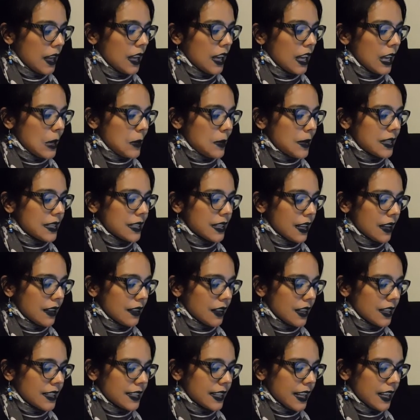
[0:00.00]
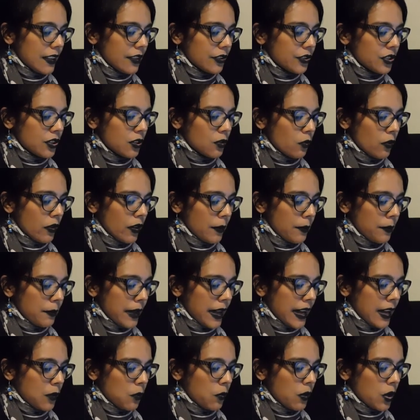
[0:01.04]
He was a skeletal
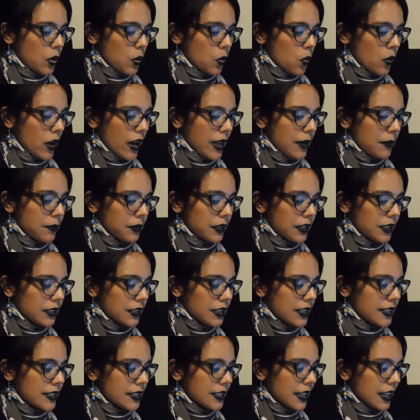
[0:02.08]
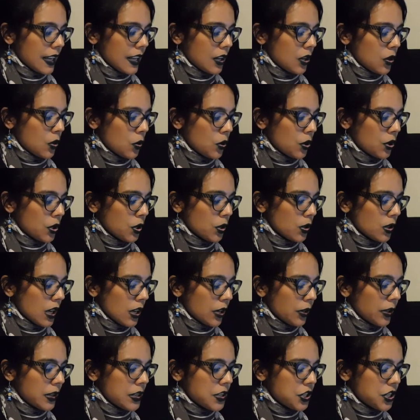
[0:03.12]
man with white, bloodless skin who could no
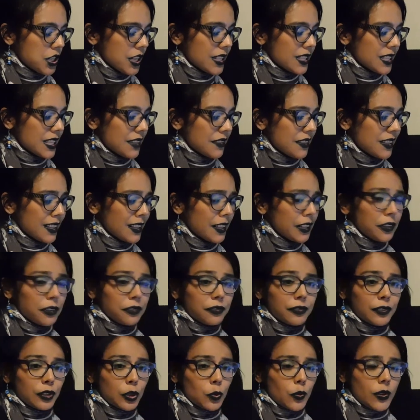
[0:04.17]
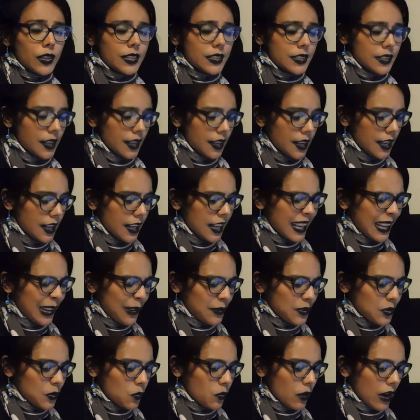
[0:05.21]
longer ingest even clear fluids. He
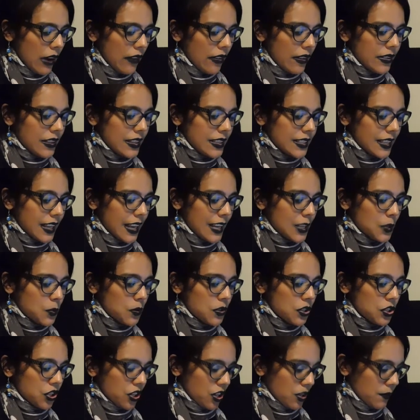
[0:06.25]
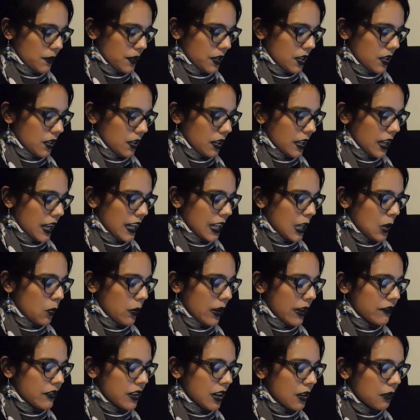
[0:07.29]
was aware that this case was terminal, and he
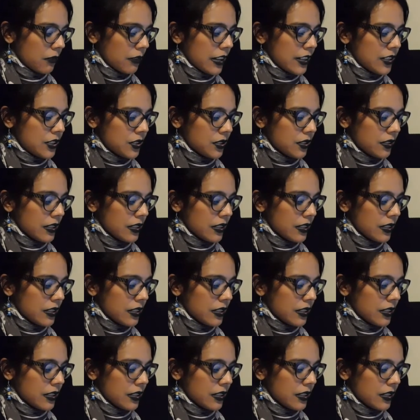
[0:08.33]
waived all rights to